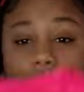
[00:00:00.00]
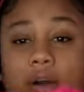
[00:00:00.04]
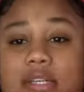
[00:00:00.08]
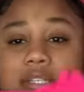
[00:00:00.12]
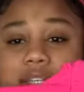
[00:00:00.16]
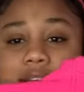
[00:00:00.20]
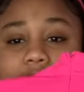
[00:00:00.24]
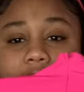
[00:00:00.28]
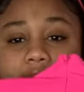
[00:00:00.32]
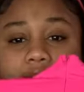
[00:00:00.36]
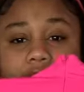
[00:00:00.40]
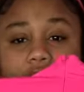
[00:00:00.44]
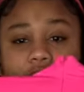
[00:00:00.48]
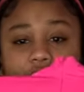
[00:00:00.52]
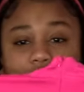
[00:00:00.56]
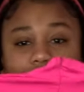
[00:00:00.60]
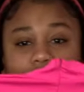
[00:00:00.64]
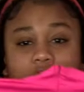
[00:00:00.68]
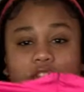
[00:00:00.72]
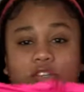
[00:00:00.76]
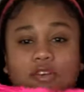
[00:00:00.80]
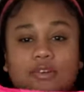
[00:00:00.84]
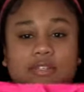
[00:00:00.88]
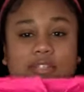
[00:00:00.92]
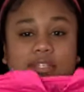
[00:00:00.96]
it's another
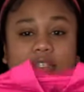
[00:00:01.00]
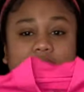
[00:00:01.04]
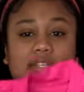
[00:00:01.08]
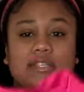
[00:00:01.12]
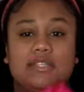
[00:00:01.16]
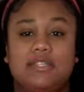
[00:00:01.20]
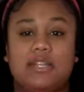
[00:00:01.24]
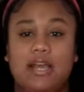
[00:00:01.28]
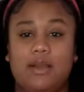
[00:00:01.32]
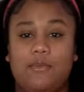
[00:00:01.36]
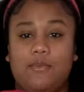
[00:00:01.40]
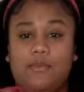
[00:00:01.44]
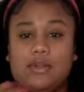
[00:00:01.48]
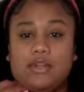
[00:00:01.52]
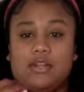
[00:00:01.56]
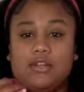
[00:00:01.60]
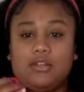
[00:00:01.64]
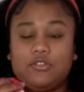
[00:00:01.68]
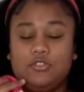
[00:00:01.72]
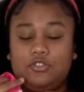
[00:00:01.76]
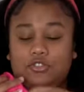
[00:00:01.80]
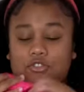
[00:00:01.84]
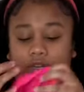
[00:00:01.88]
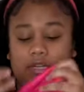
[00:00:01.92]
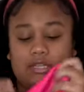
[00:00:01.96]
dress. So it's just like one of
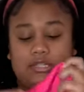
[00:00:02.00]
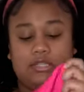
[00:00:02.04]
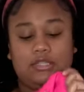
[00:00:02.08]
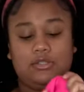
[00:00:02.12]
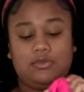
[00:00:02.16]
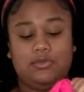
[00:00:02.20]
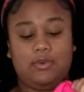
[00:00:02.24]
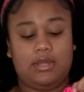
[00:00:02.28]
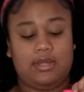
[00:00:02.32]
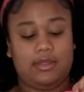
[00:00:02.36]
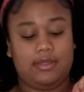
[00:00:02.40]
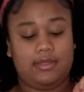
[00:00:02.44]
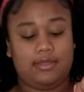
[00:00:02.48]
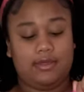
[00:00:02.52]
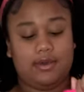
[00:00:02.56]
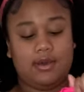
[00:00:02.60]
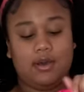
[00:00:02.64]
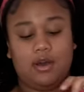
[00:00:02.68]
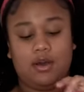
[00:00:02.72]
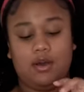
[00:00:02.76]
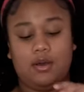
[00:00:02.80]
those dresses with the